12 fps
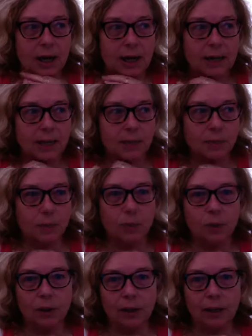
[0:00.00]
It's
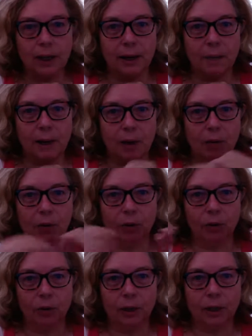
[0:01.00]
really about
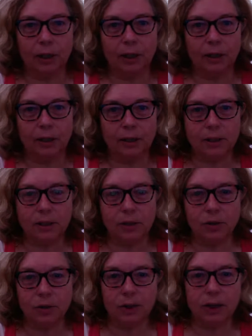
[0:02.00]
learning
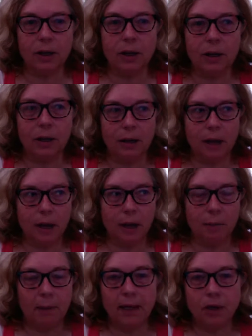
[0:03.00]
certain
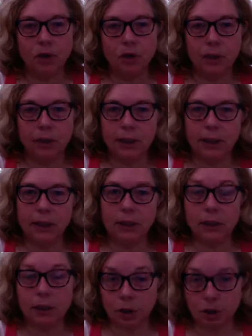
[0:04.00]
painterly
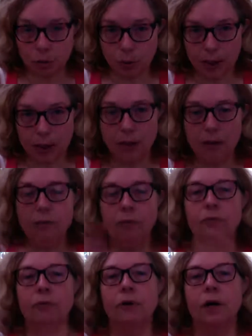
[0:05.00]
illustrative
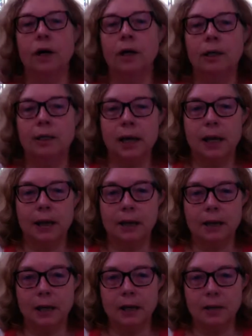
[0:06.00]

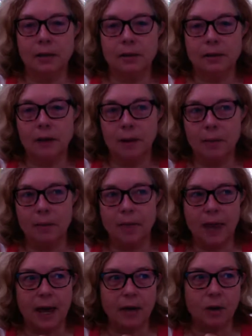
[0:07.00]
techniques
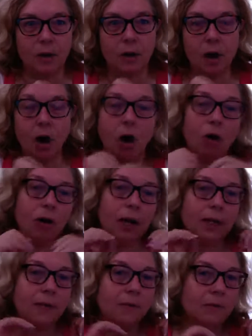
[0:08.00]
that are
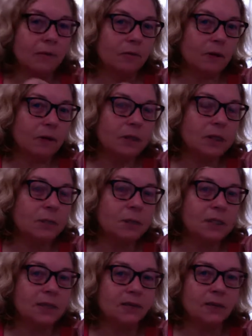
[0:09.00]
a very
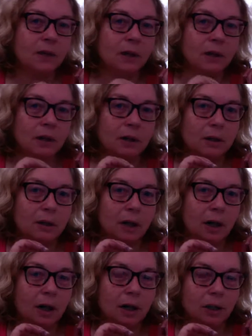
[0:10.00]
specific
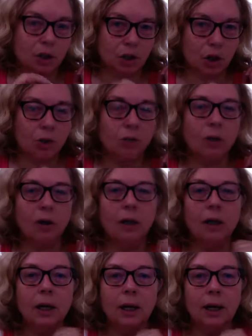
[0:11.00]
genre
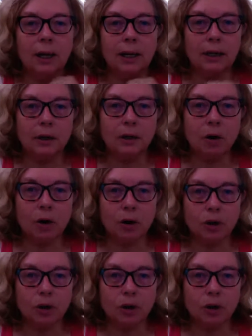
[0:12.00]
in art